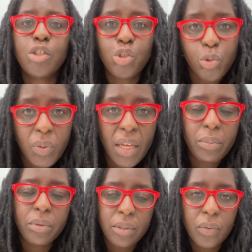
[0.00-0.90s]
to be
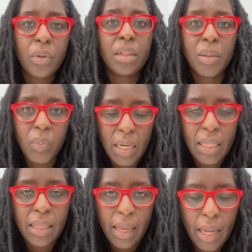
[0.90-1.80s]
able to
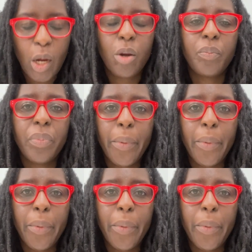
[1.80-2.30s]
eliminate the hair.